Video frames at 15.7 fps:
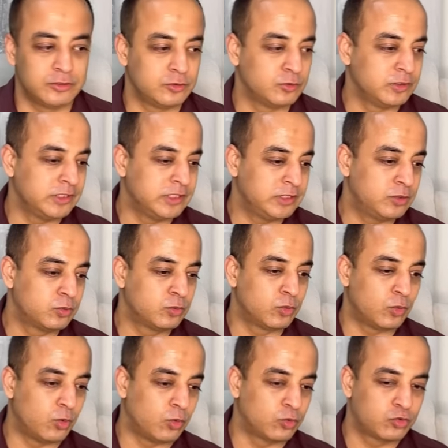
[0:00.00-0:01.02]
You need to
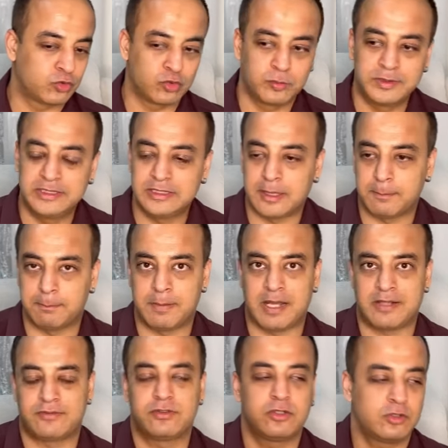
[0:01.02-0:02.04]
also be the
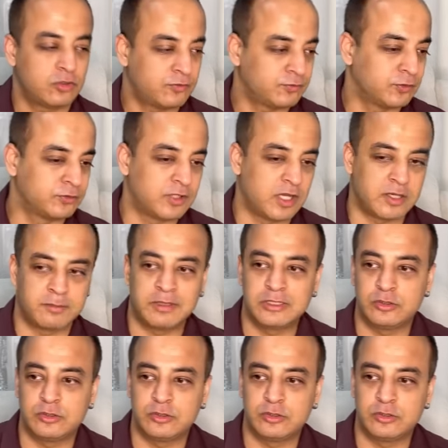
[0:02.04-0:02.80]
ambassador of your Dharma.